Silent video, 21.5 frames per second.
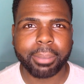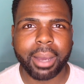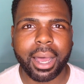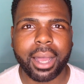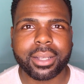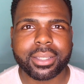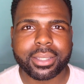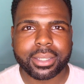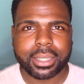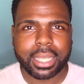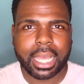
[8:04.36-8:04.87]

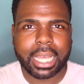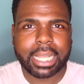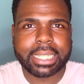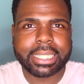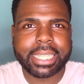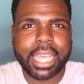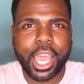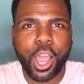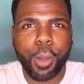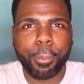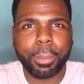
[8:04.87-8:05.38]
box
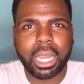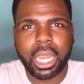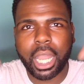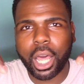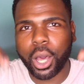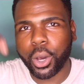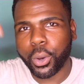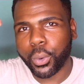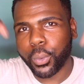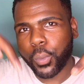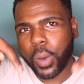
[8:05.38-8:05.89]
down
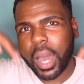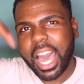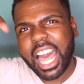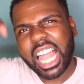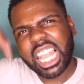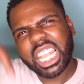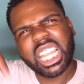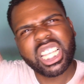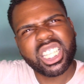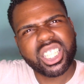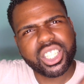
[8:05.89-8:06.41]
below.
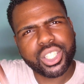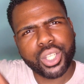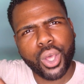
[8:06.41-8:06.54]
Let's